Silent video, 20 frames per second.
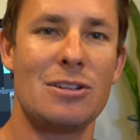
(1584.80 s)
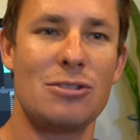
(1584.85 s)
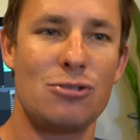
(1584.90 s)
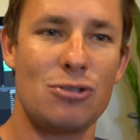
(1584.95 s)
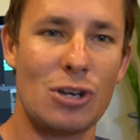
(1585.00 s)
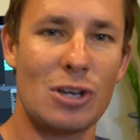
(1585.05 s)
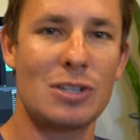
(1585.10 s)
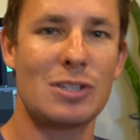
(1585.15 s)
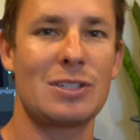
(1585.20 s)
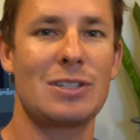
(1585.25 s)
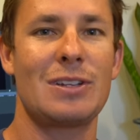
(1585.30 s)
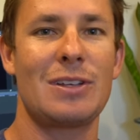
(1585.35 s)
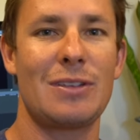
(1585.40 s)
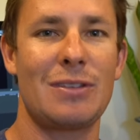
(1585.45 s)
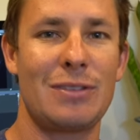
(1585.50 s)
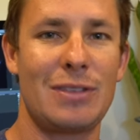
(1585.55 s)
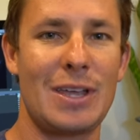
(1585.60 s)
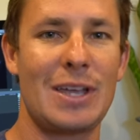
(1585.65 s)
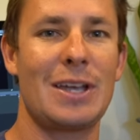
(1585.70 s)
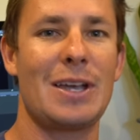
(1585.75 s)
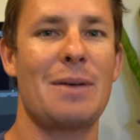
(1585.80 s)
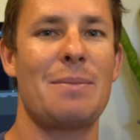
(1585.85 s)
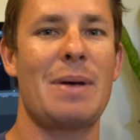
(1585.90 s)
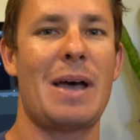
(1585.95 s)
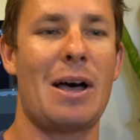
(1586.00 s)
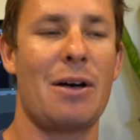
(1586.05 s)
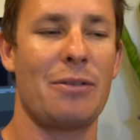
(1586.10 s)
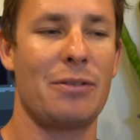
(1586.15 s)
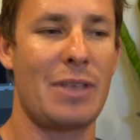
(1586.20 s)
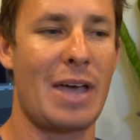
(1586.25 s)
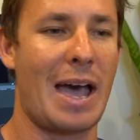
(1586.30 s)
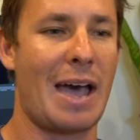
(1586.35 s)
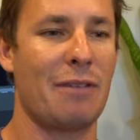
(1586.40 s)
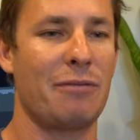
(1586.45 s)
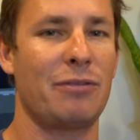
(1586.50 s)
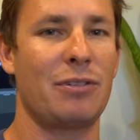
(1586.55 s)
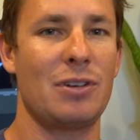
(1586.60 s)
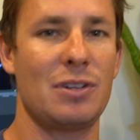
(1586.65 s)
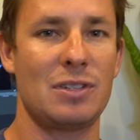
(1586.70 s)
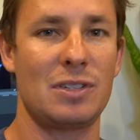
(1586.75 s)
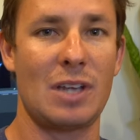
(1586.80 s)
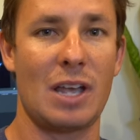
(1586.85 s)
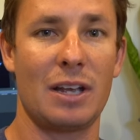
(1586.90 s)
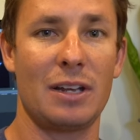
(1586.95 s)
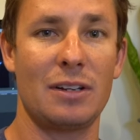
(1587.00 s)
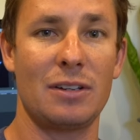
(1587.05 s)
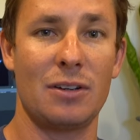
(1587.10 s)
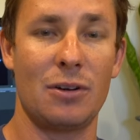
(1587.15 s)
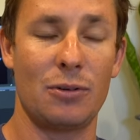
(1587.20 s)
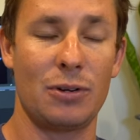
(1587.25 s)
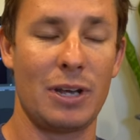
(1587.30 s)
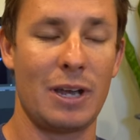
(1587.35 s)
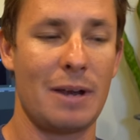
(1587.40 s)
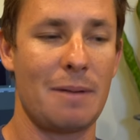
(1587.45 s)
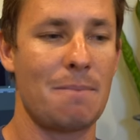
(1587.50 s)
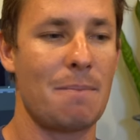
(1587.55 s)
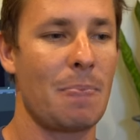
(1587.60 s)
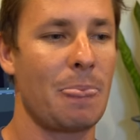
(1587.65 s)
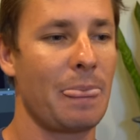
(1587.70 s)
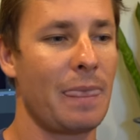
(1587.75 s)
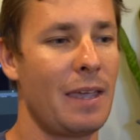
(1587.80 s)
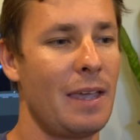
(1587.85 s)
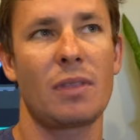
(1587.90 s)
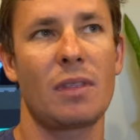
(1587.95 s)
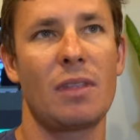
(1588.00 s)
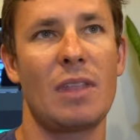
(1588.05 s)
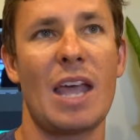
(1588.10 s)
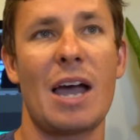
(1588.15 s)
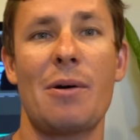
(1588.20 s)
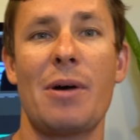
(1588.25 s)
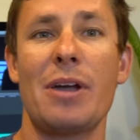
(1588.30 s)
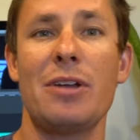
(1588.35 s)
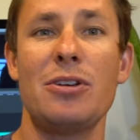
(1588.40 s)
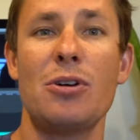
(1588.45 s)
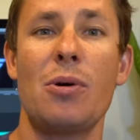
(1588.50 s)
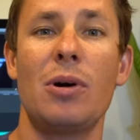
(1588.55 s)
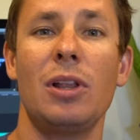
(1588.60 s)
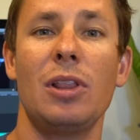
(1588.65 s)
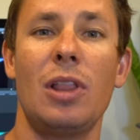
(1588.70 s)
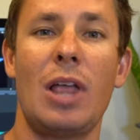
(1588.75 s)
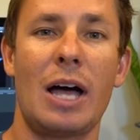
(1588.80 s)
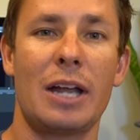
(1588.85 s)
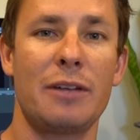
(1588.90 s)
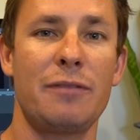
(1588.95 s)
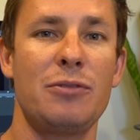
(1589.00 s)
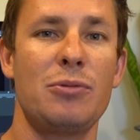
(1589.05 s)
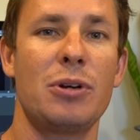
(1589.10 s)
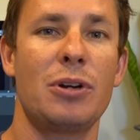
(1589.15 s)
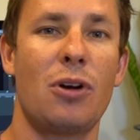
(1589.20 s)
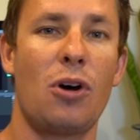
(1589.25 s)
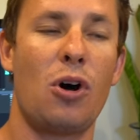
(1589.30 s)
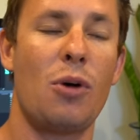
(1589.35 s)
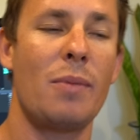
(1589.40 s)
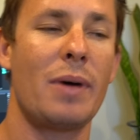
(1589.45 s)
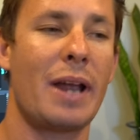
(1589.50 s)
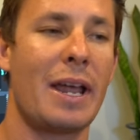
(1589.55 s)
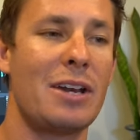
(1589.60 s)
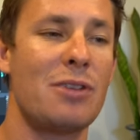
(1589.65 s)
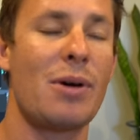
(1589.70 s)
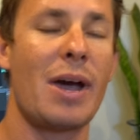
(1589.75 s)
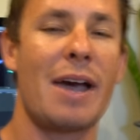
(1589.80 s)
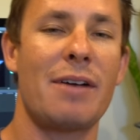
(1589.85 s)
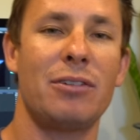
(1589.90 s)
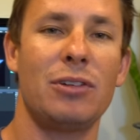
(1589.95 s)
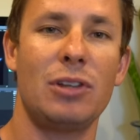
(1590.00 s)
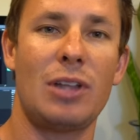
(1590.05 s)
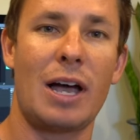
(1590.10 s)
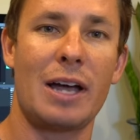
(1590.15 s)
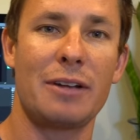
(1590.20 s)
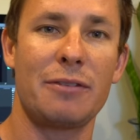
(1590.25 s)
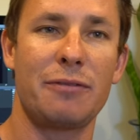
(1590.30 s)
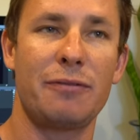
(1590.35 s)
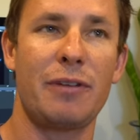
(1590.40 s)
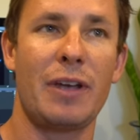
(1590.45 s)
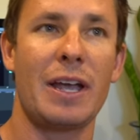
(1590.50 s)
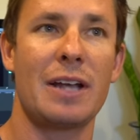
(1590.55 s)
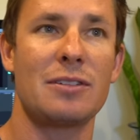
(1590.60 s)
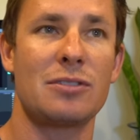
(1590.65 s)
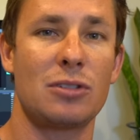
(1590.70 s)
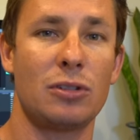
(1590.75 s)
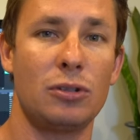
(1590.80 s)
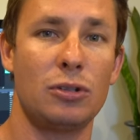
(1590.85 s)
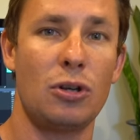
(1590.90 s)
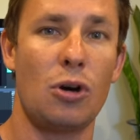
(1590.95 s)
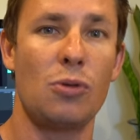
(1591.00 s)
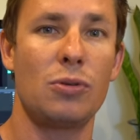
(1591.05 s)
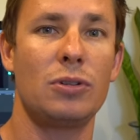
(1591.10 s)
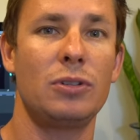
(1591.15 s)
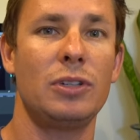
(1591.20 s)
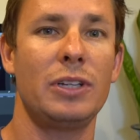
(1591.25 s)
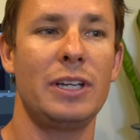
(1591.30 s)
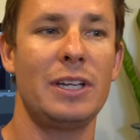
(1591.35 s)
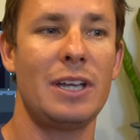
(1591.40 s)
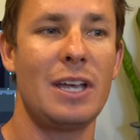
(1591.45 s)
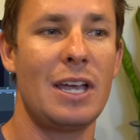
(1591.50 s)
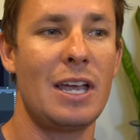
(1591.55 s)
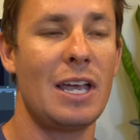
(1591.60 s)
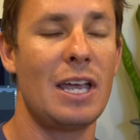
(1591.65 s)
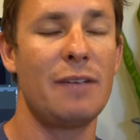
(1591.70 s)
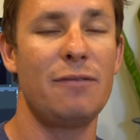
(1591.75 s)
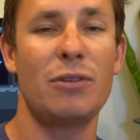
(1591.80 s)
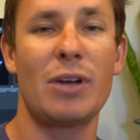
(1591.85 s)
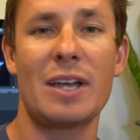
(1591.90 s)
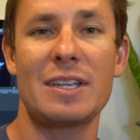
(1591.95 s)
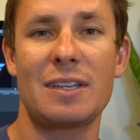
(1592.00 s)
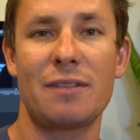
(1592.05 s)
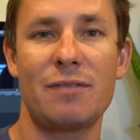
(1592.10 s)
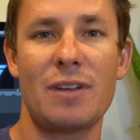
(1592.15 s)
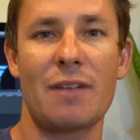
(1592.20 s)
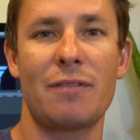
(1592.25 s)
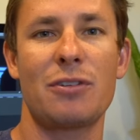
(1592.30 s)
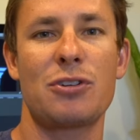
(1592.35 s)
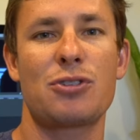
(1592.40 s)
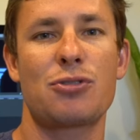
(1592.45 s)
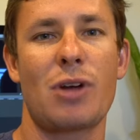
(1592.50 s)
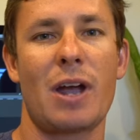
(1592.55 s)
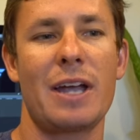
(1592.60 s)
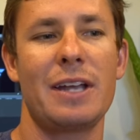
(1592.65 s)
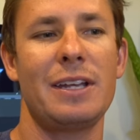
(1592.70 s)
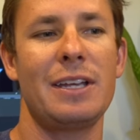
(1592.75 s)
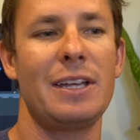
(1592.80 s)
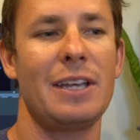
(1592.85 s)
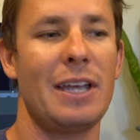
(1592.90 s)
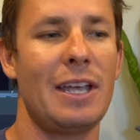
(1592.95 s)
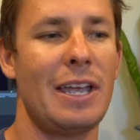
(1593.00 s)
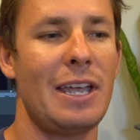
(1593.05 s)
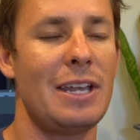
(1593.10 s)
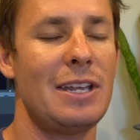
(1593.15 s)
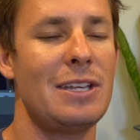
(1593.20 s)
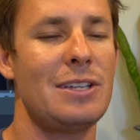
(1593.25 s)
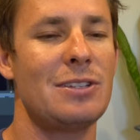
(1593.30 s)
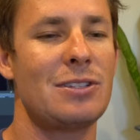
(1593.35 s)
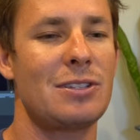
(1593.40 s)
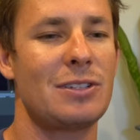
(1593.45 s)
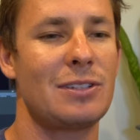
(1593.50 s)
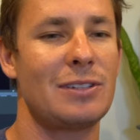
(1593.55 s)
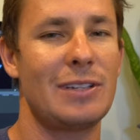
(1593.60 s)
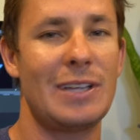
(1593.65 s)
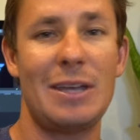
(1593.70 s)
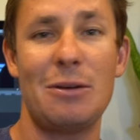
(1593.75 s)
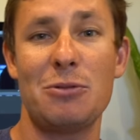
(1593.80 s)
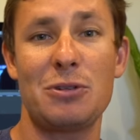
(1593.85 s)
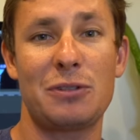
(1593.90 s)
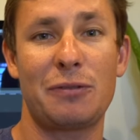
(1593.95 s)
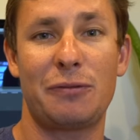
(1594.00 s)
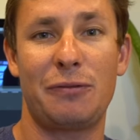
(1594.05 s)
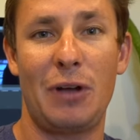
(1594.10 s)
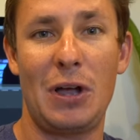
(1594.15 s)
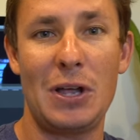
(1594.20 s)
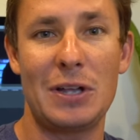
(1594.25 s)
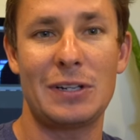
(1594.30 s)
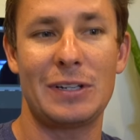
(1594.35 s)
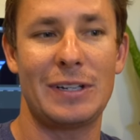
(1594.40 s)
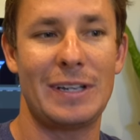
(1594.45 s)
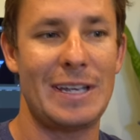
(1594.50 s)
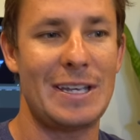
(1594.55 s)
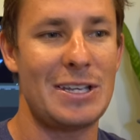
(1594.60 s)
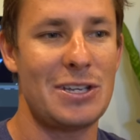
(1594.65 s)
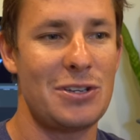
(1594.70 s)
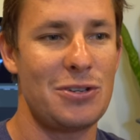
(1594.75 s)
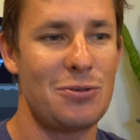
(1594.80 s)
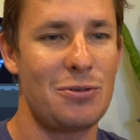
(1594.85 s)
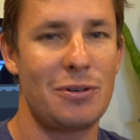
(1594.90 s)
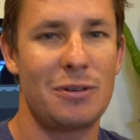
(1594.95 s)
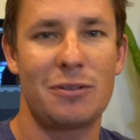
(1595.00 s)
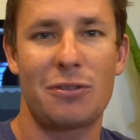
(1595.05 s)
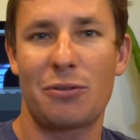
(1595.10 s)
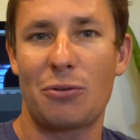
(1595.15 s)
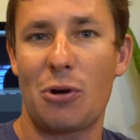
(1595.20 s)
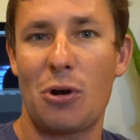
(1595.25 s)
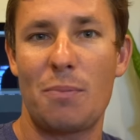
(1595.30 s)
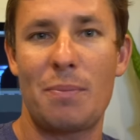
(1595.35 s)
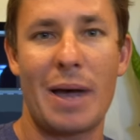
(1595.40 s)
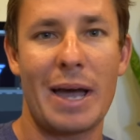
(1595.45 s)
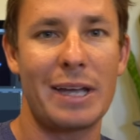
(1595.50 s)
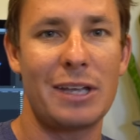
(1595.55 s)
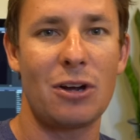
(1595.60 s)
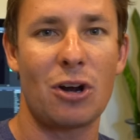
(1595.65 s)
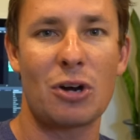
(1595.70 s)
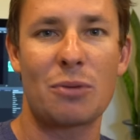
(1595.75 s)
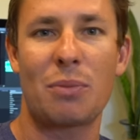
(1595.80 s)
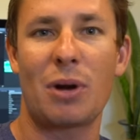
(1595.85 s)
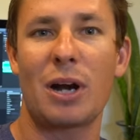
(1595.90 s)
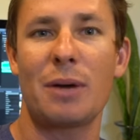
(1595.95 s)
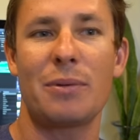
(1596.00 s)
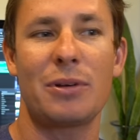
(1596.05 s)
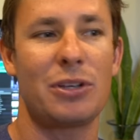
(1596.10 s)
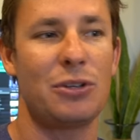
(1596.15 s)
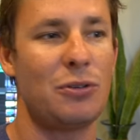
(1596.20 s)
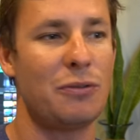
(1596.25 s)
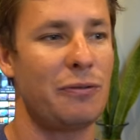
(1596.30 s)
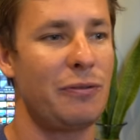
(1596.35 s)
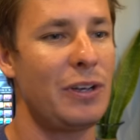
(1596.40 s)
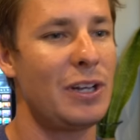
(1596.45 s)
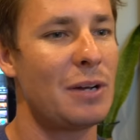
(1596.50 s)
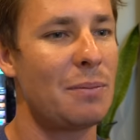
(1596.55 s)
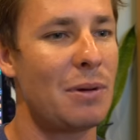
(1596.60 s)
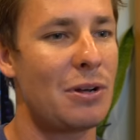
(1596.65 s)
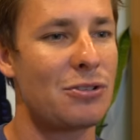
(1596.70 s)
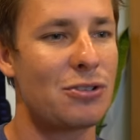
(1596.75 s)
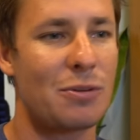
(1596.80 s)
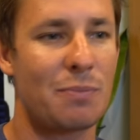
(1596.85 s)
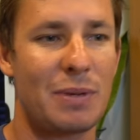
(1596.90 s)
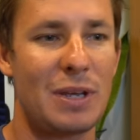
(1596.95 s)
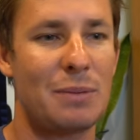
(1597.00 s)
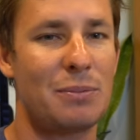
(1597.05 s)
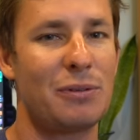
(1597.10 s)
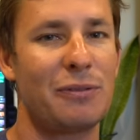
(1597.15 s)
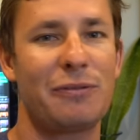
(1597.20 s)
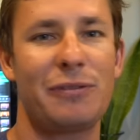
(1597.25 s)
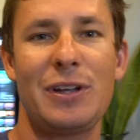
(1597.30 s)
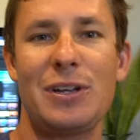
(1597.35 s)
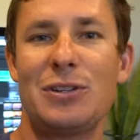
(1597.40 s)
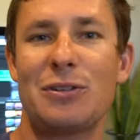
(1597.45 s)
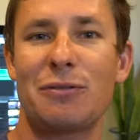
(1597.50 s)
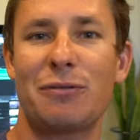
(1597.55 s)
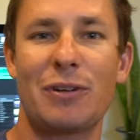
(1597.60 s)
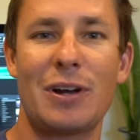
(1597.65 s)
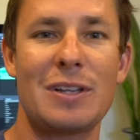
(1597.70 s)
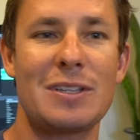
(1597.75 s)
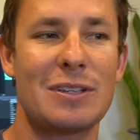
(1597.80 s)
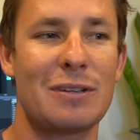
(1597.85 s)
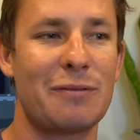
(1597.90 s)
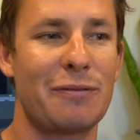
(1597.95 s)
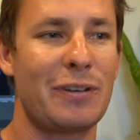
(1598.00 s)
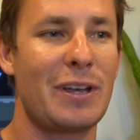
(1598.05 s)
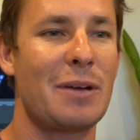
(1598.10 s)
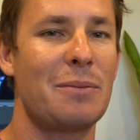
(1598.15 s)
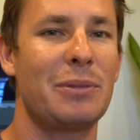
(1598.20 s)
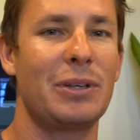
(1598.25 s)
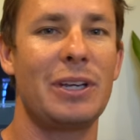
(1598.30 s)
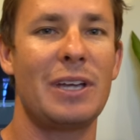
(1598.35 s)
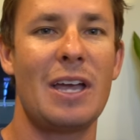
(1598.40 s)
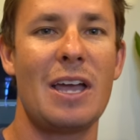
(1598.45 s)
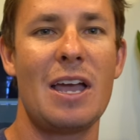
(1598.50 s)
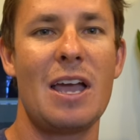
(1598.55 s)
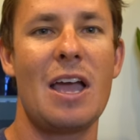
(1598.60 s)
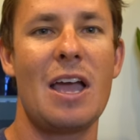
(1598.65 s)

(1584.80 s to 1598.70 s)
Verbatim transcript: Just think about that for a second, okay? Now, I know a lot of you at home, and I know I have a lot of fans locally. If you guys have never tried it, it was fun. You throw a backyard barbecue, feed a bunch of people, feed your friends and family,